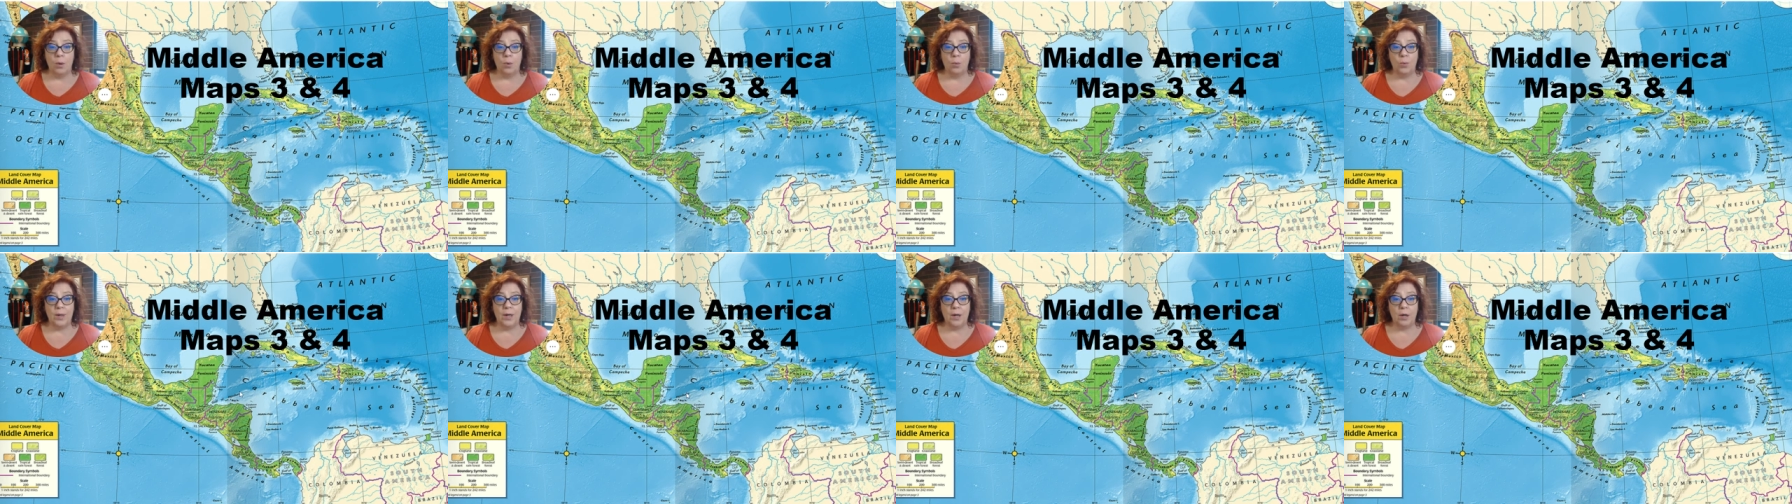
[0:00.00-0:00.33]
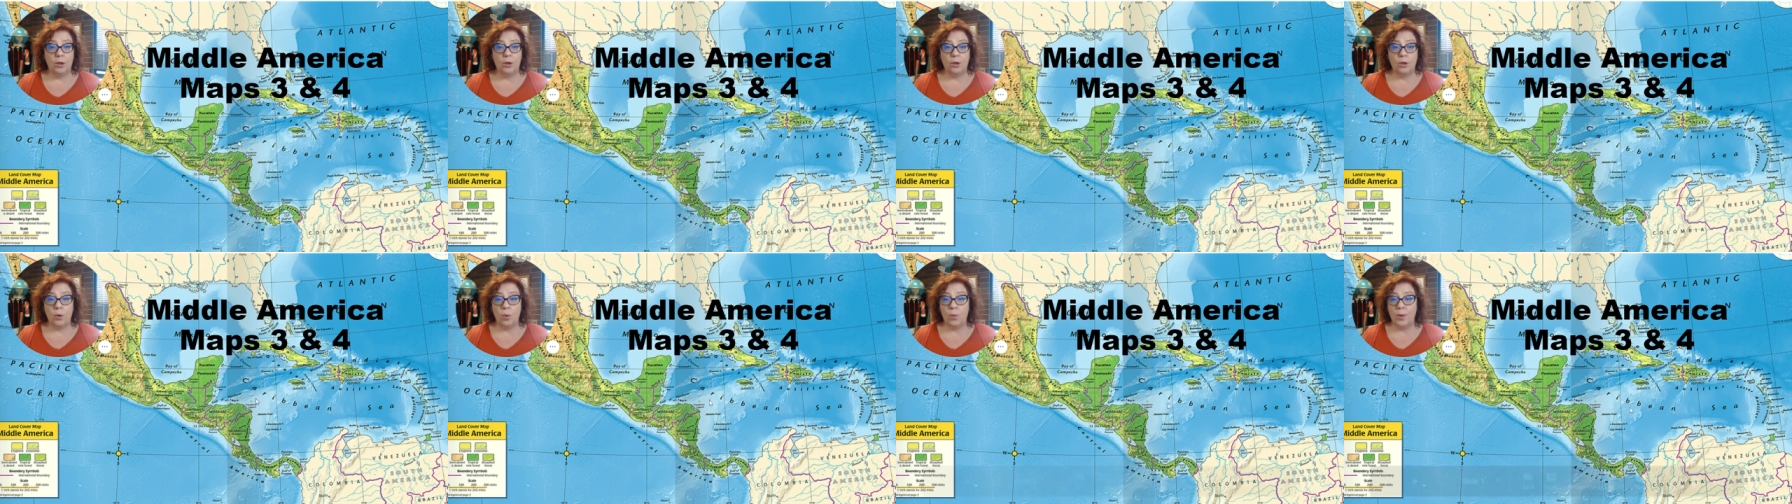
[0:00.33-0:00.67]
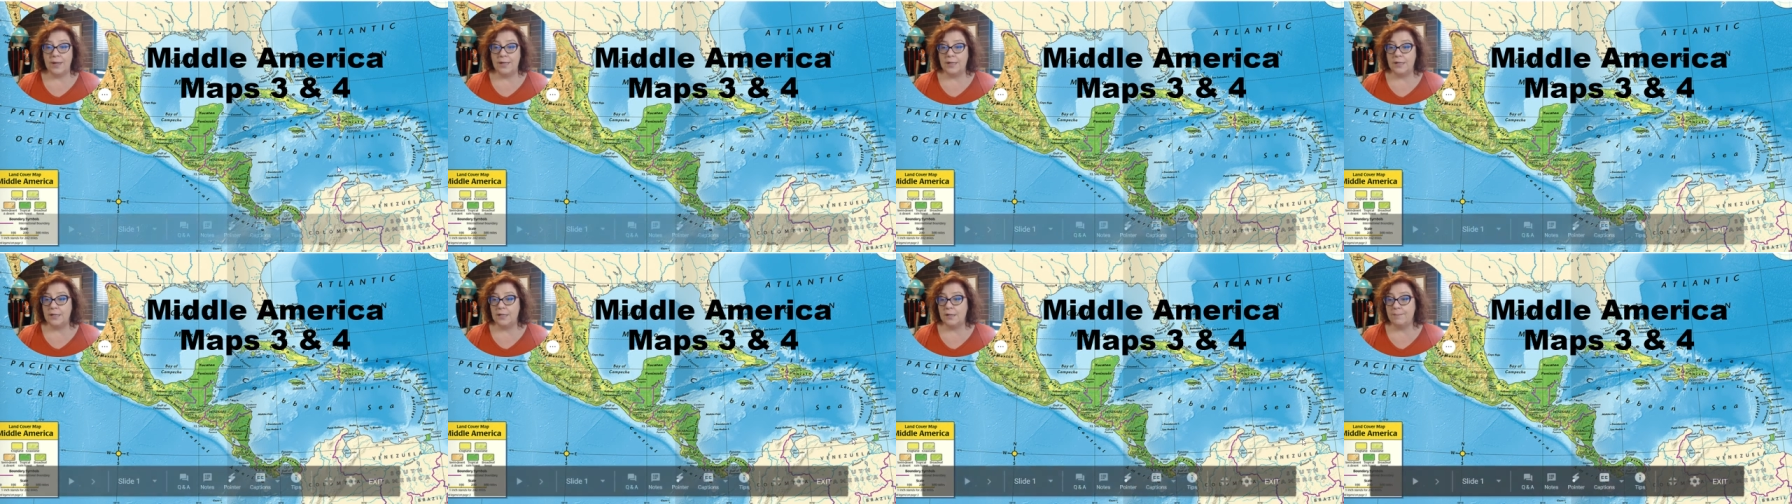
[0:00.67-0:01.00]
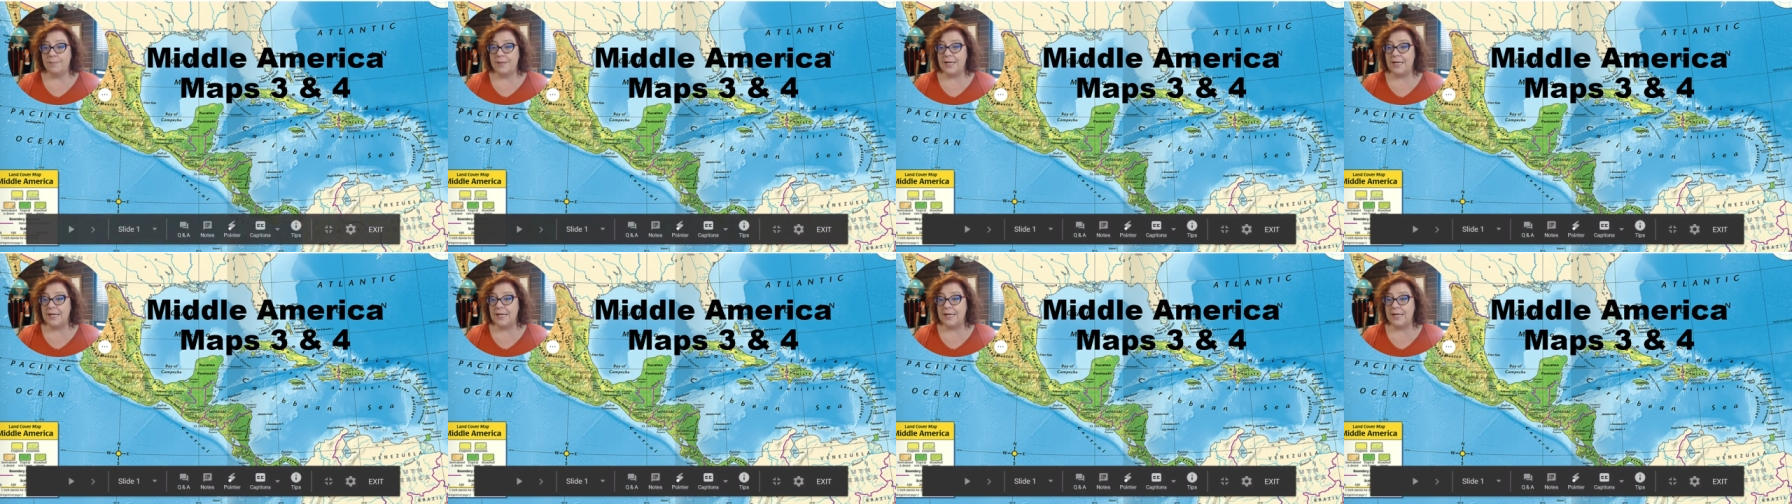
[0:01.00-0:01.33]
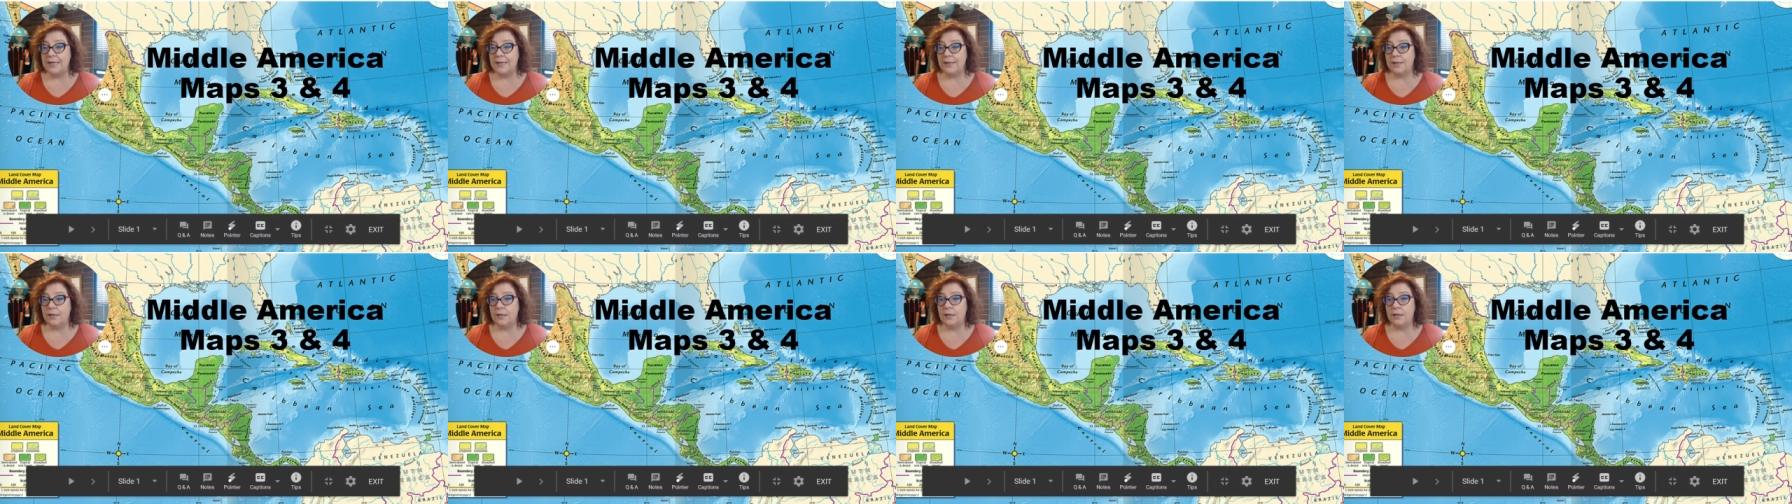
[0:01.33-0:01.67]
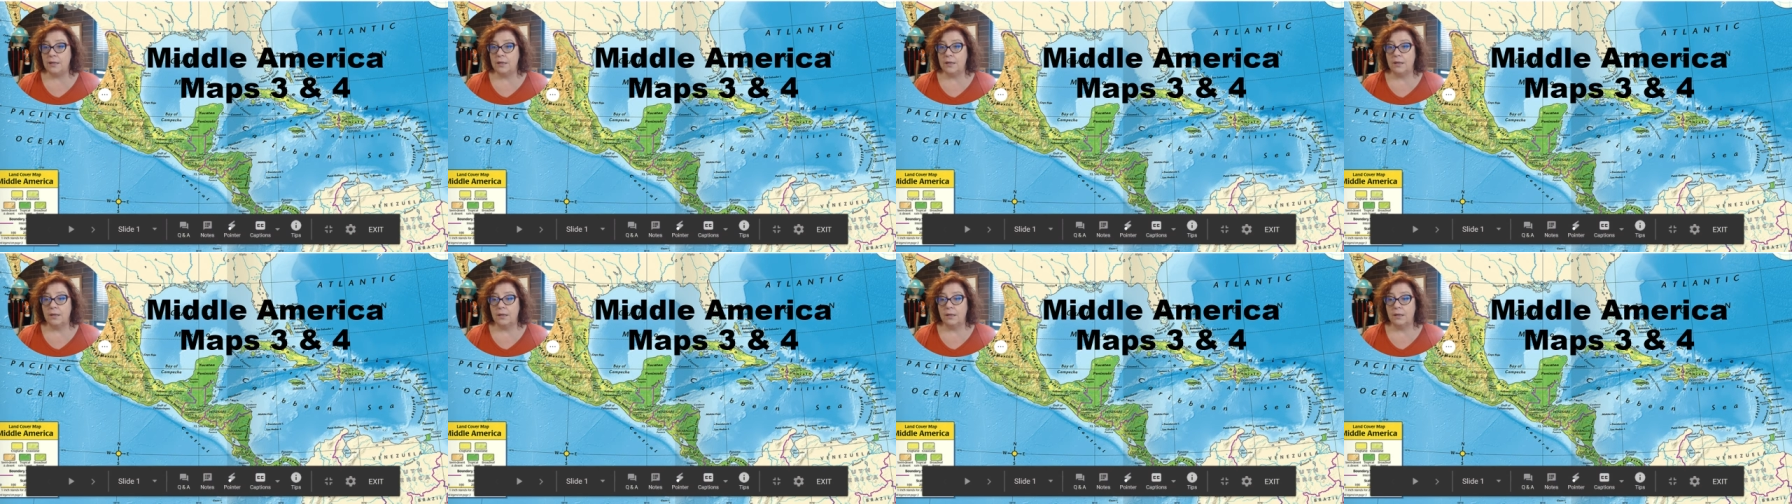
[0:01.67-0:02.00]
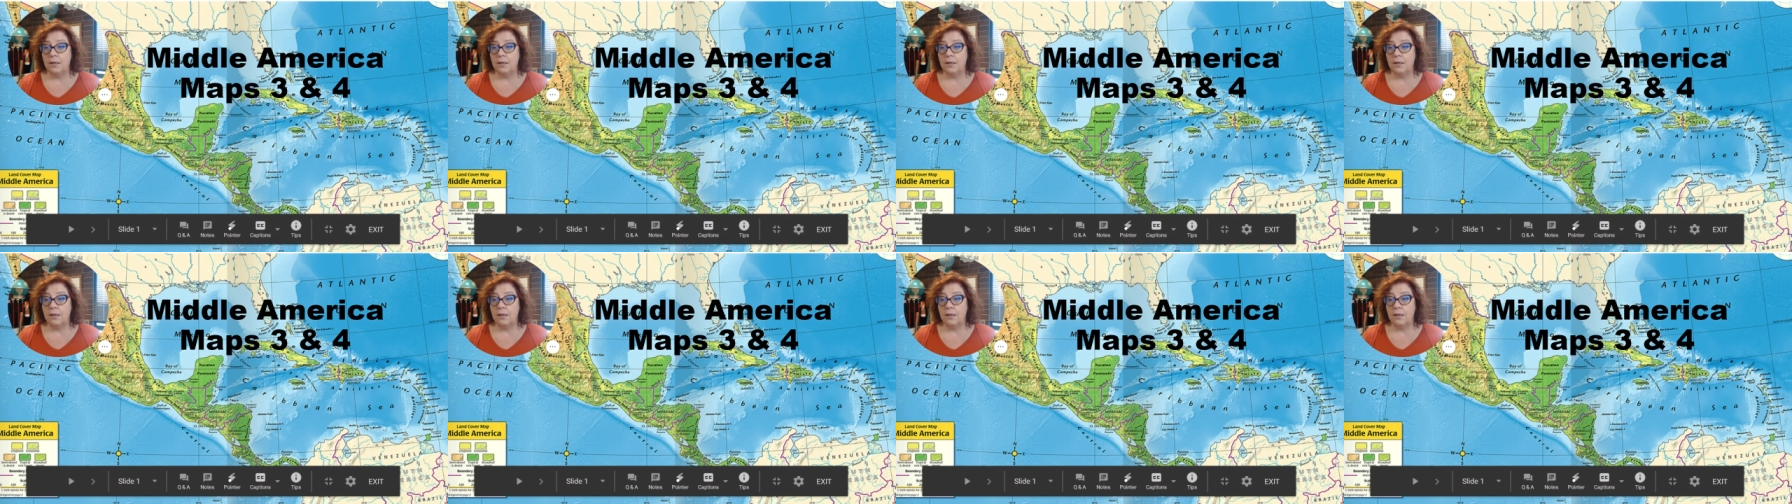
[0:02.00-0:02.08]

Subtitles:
We are going to begin